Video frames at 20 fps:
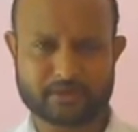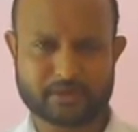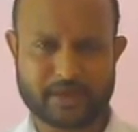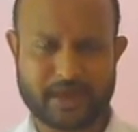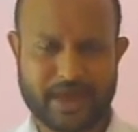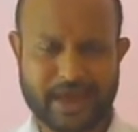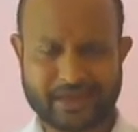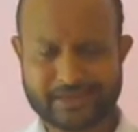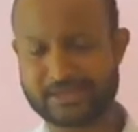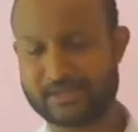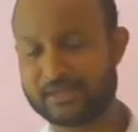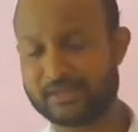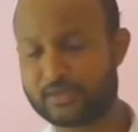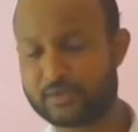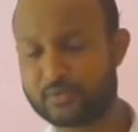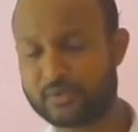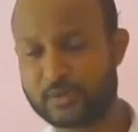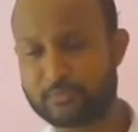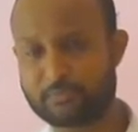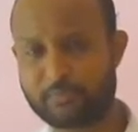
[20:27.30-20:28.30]
actions
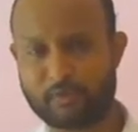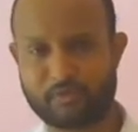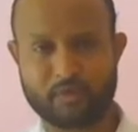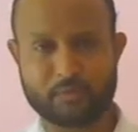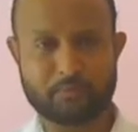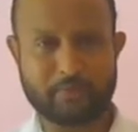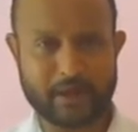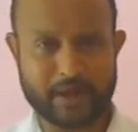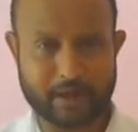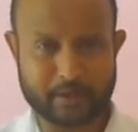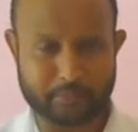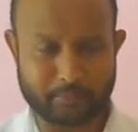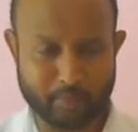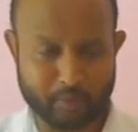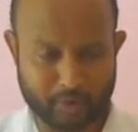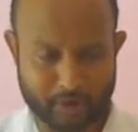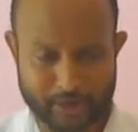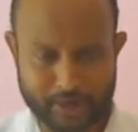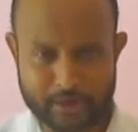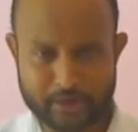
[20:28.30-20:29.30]
which are performed by a
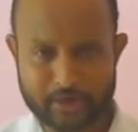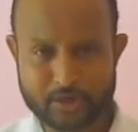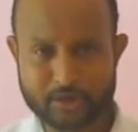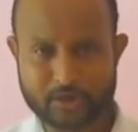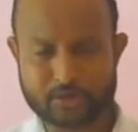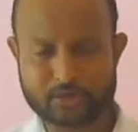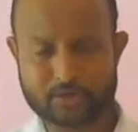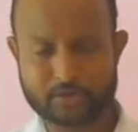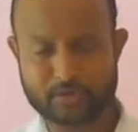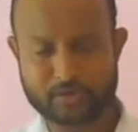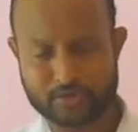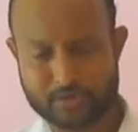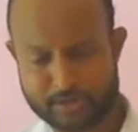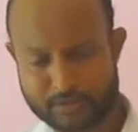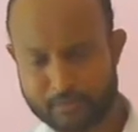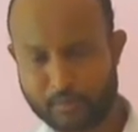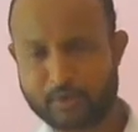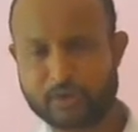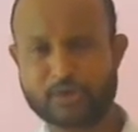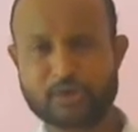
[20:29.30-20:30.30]
body
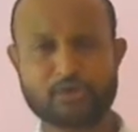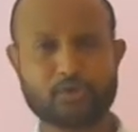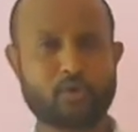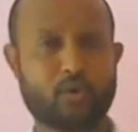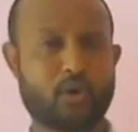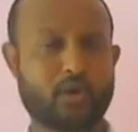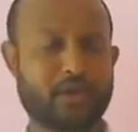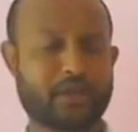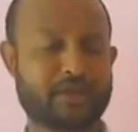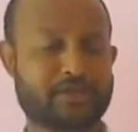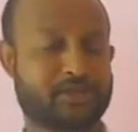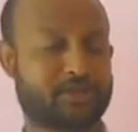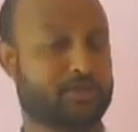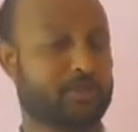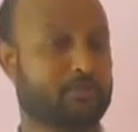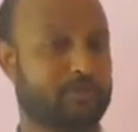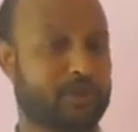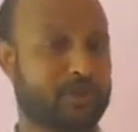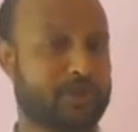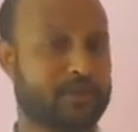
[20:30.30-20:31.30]
responding to the
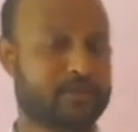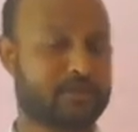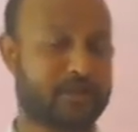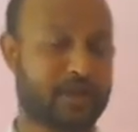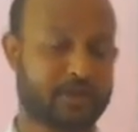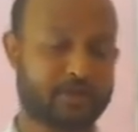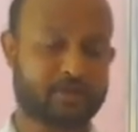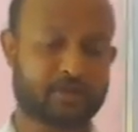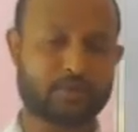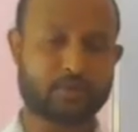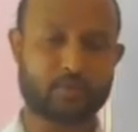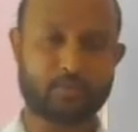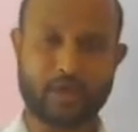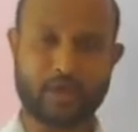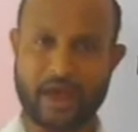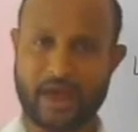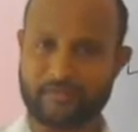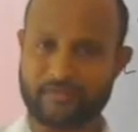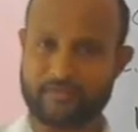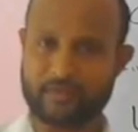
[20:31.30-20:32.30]
stimuli that we
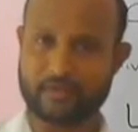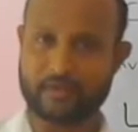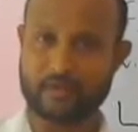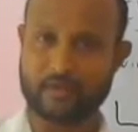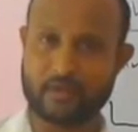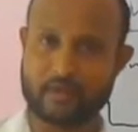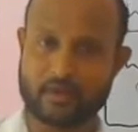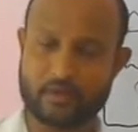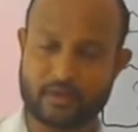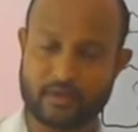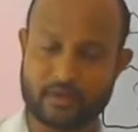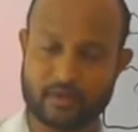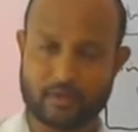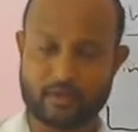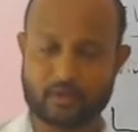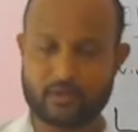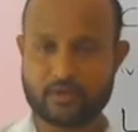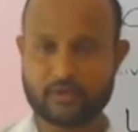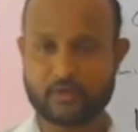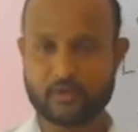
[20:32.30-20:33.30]
have
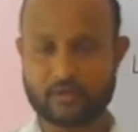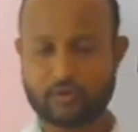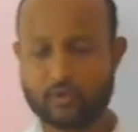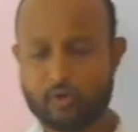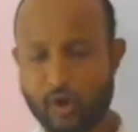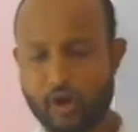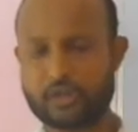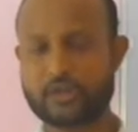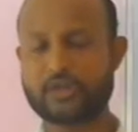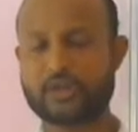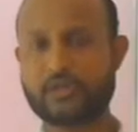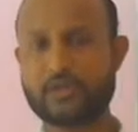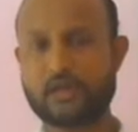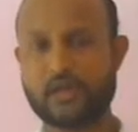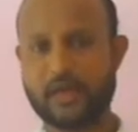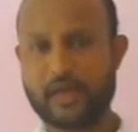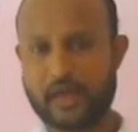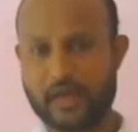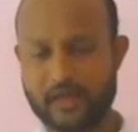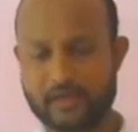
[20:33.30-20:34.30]
got
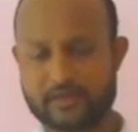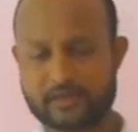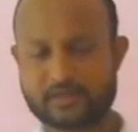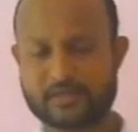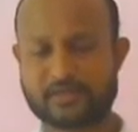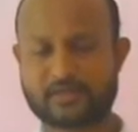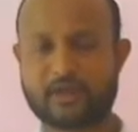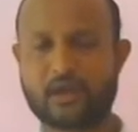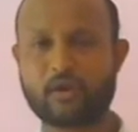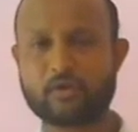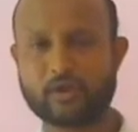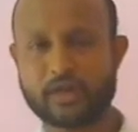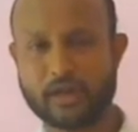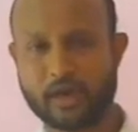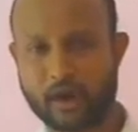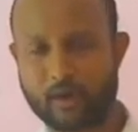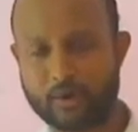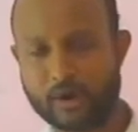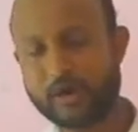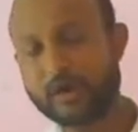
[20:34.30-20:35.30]
surrounding
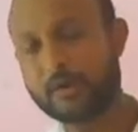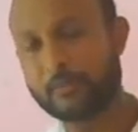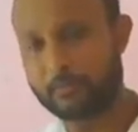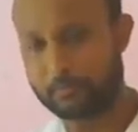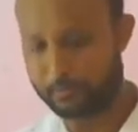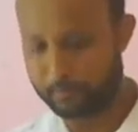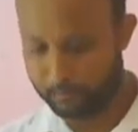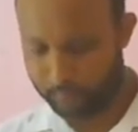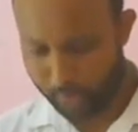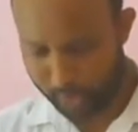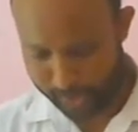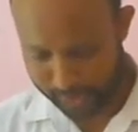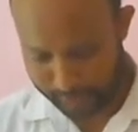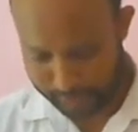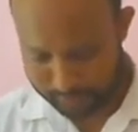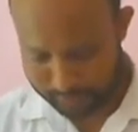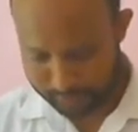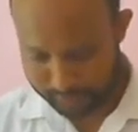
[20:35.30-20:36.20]
our body.